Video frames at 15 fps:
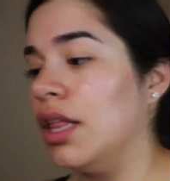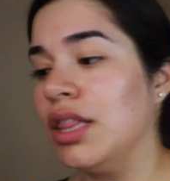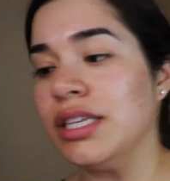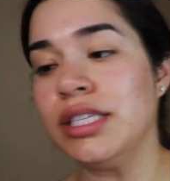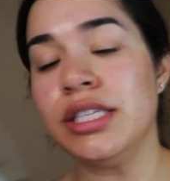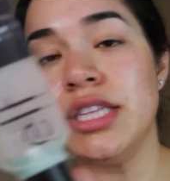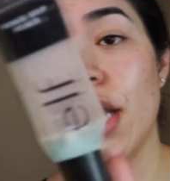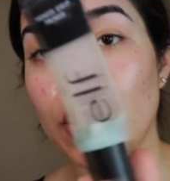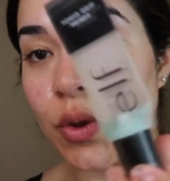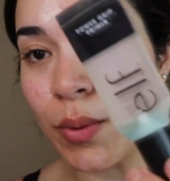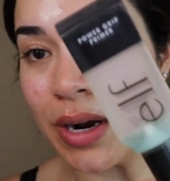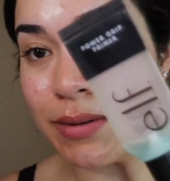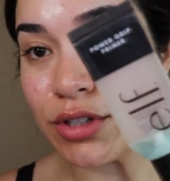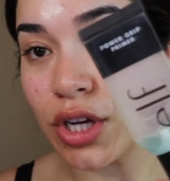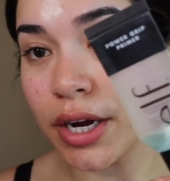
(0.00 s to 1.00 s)
This is the other
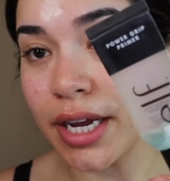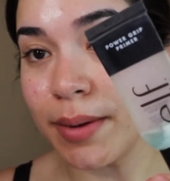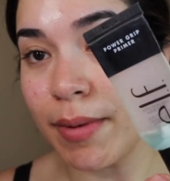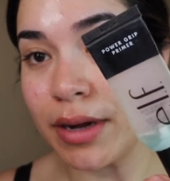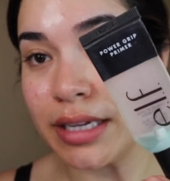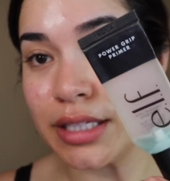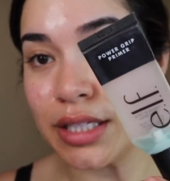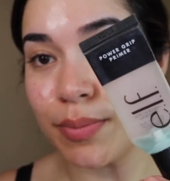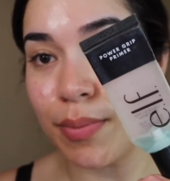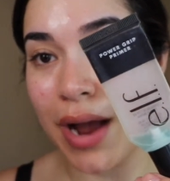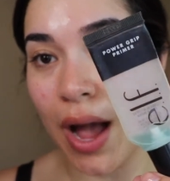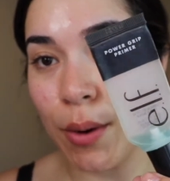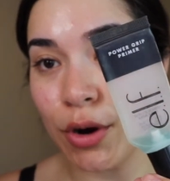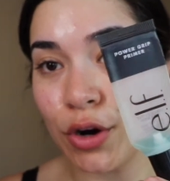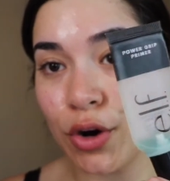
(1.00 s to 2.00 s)
one I was talking about. It's the
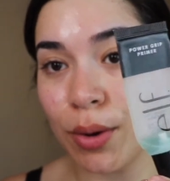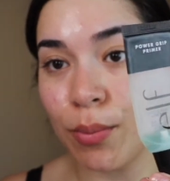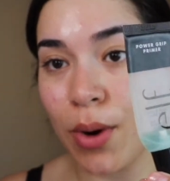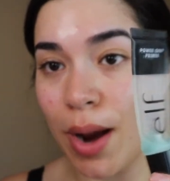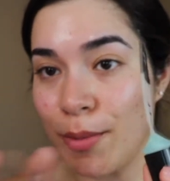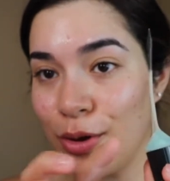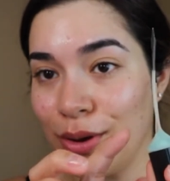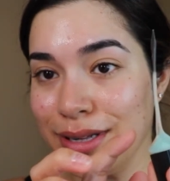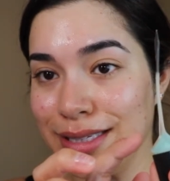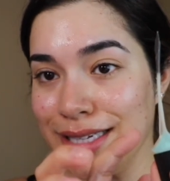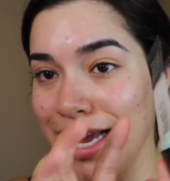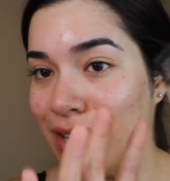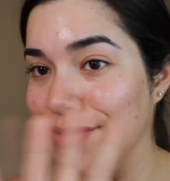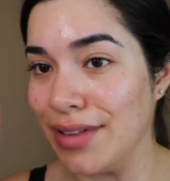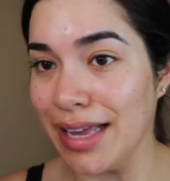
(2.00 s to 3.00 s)
power grip primer. You can
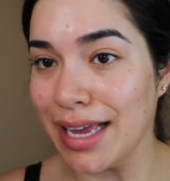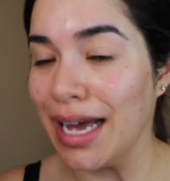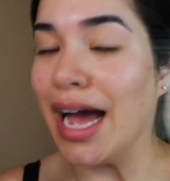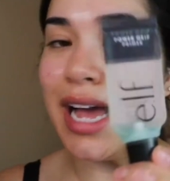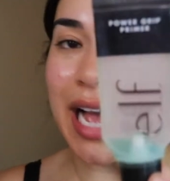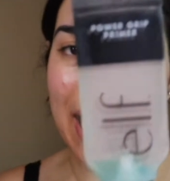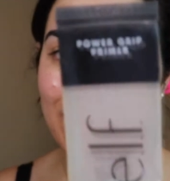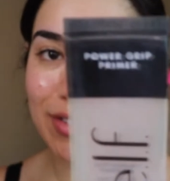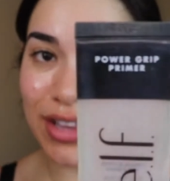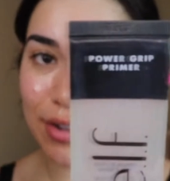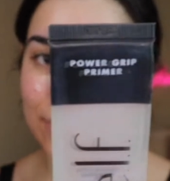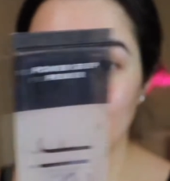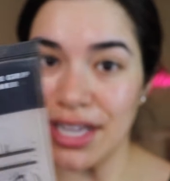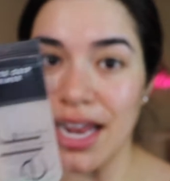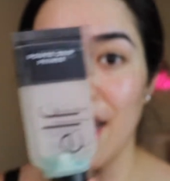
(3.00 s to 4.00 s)
see I have
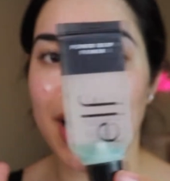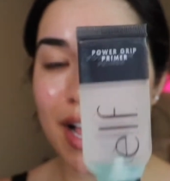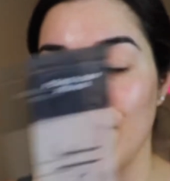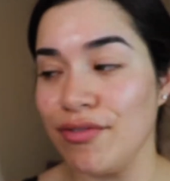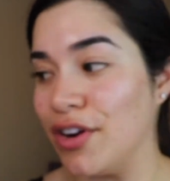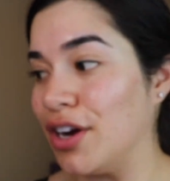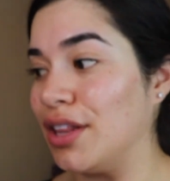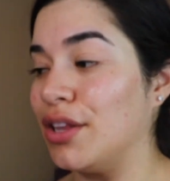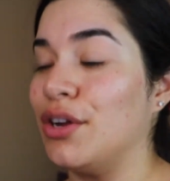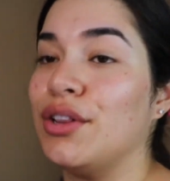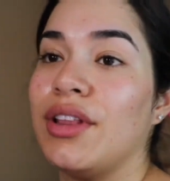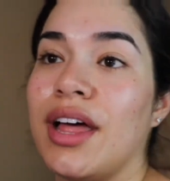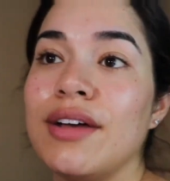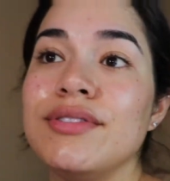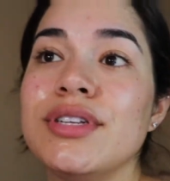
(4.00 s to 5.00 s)
loved it and I have very little
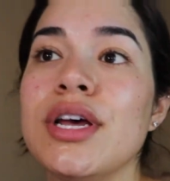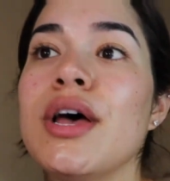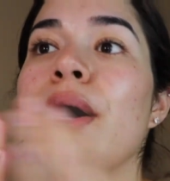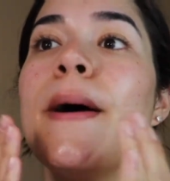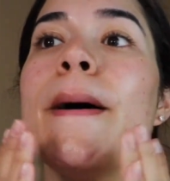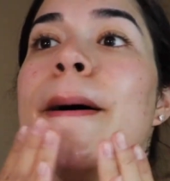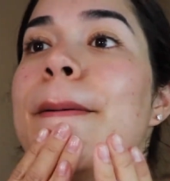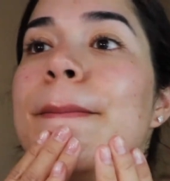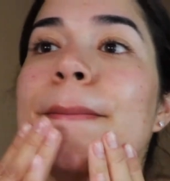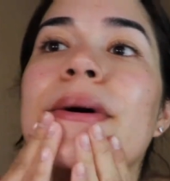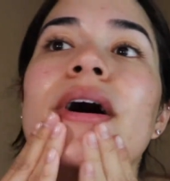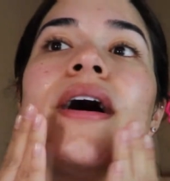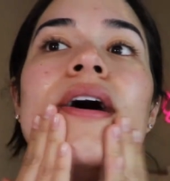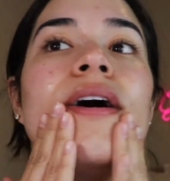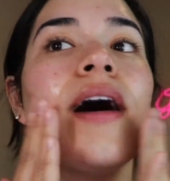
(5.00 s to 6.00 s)
left.
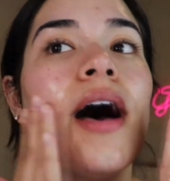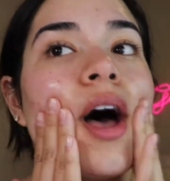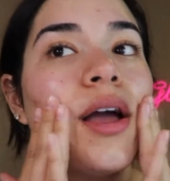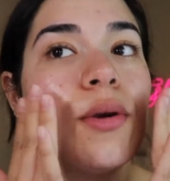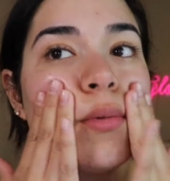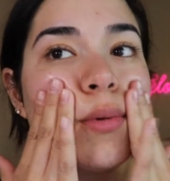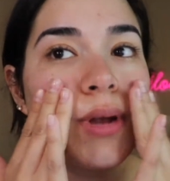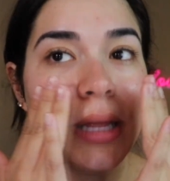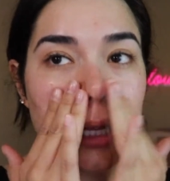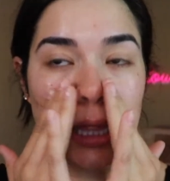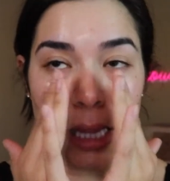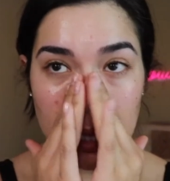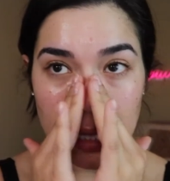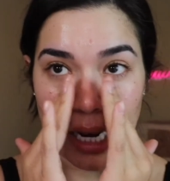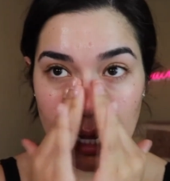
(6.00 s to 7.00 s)
But I really
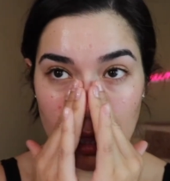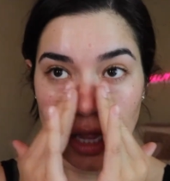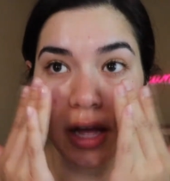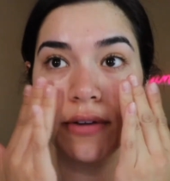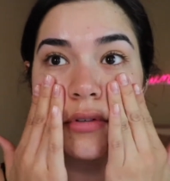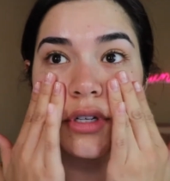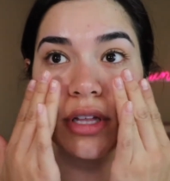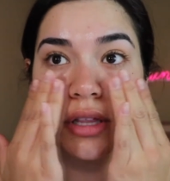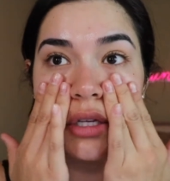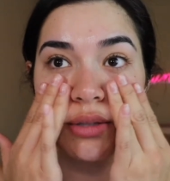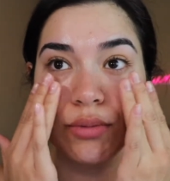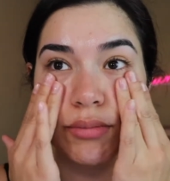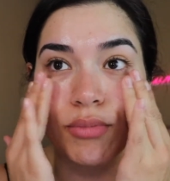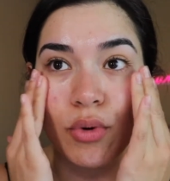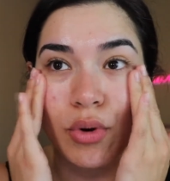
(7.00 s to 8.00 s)
think that I loved this
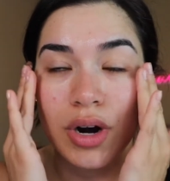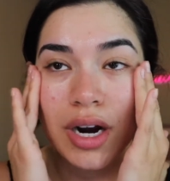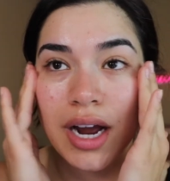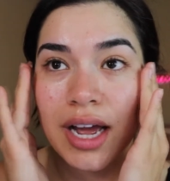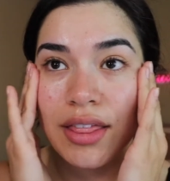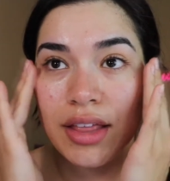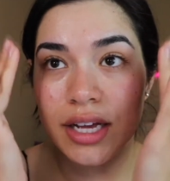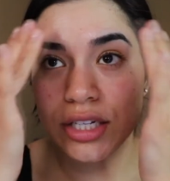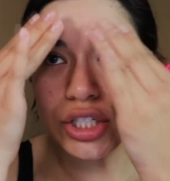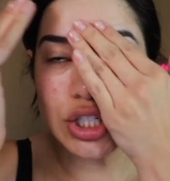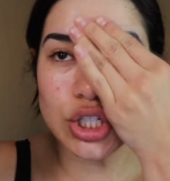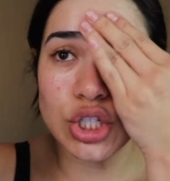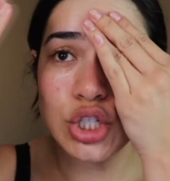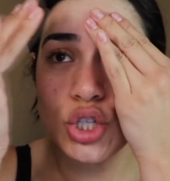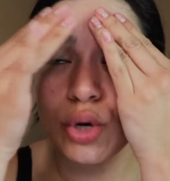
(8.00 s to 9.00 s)
one more. I think it's
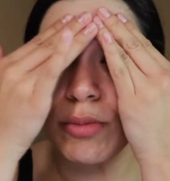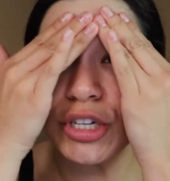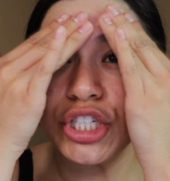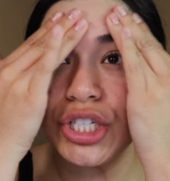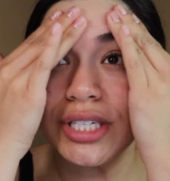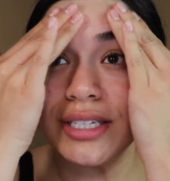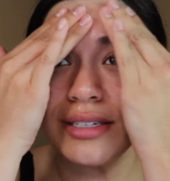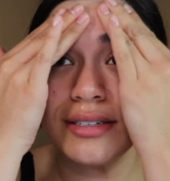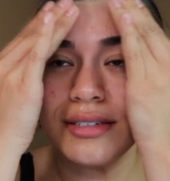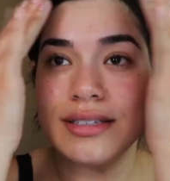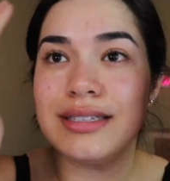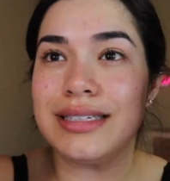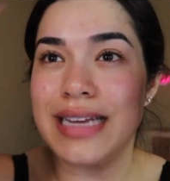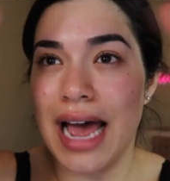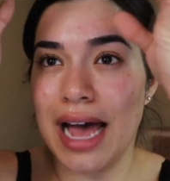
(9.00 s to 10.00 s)
just so much
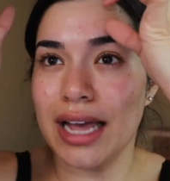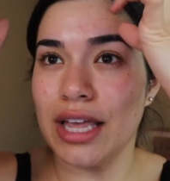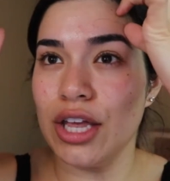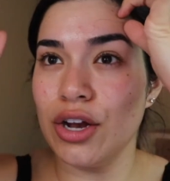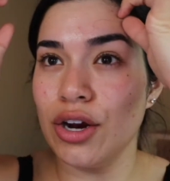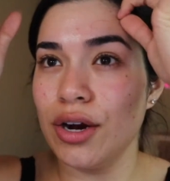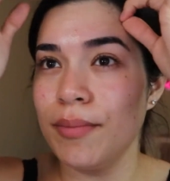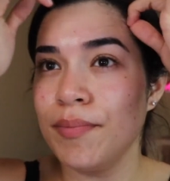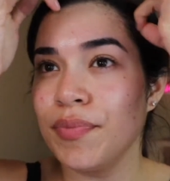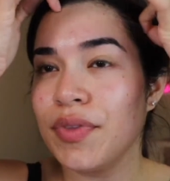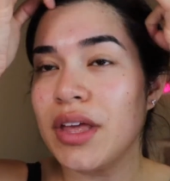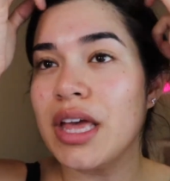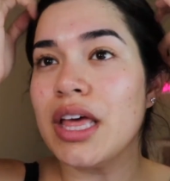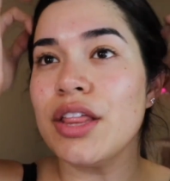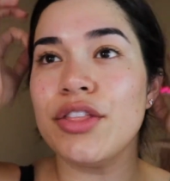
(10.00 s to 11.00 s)
tackier.
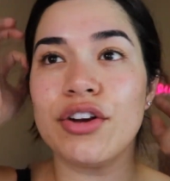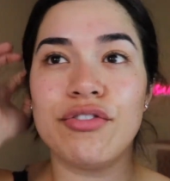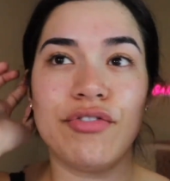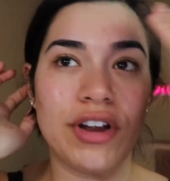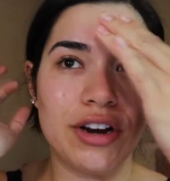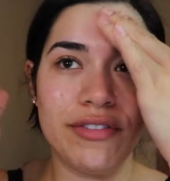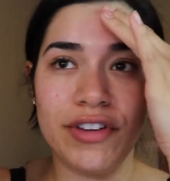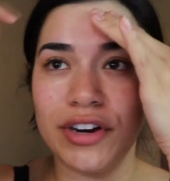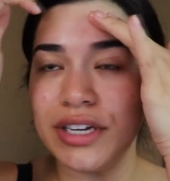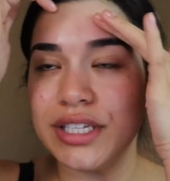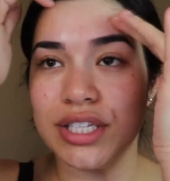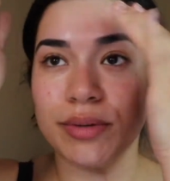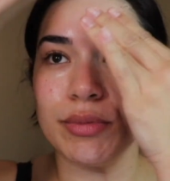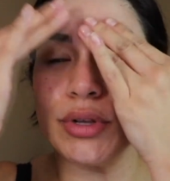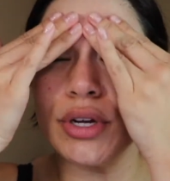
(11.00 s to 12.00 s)
They're very, very
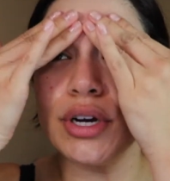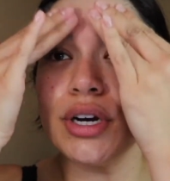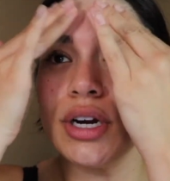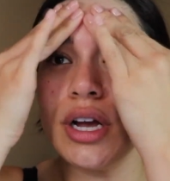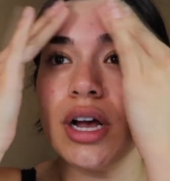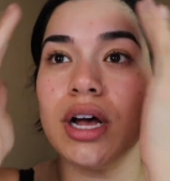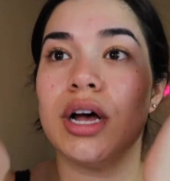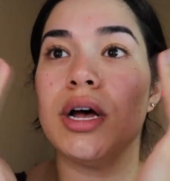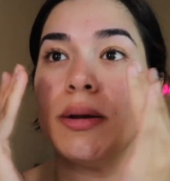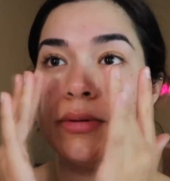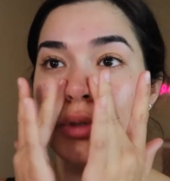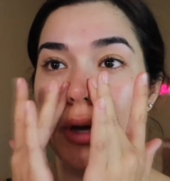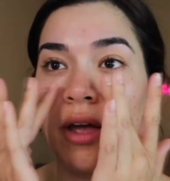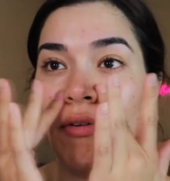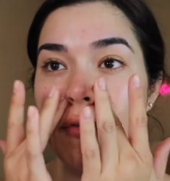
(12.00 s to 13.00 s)
similar.
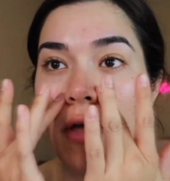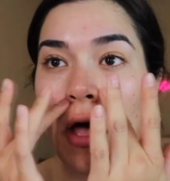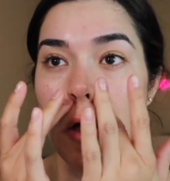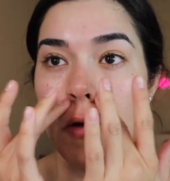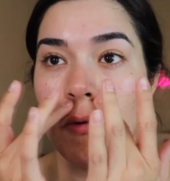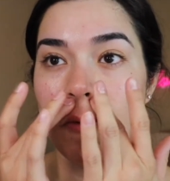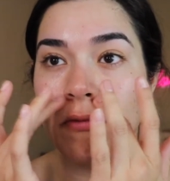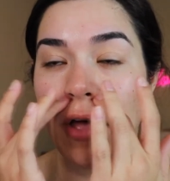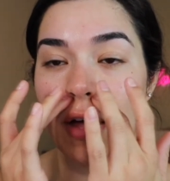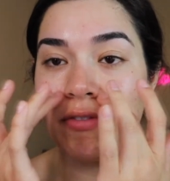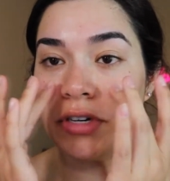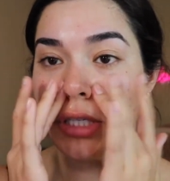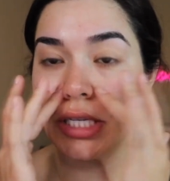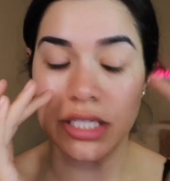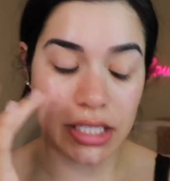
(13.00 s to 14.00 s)
So if e.l.f.
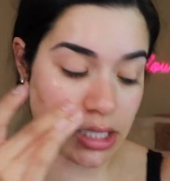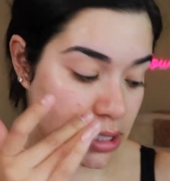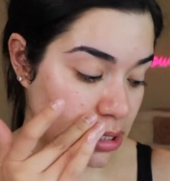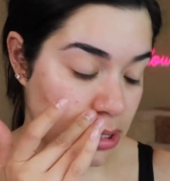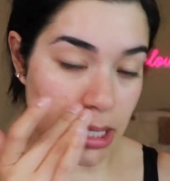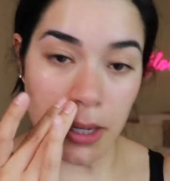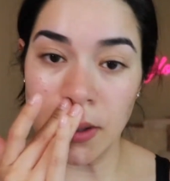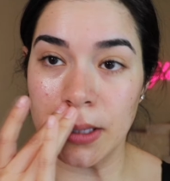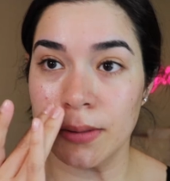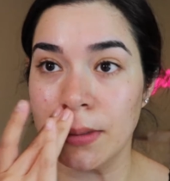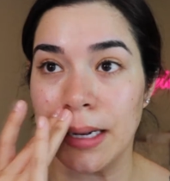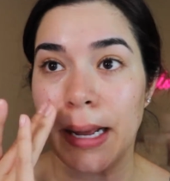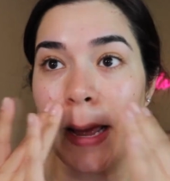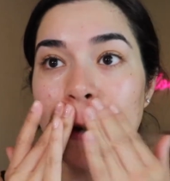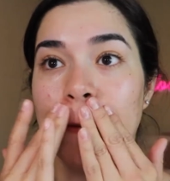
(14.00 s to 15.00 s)
ever does discontinue this one
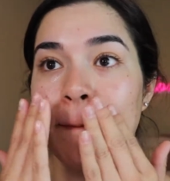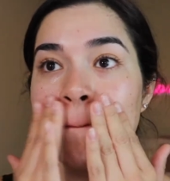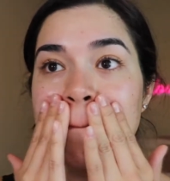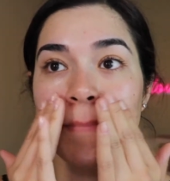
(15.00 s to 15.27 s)
again,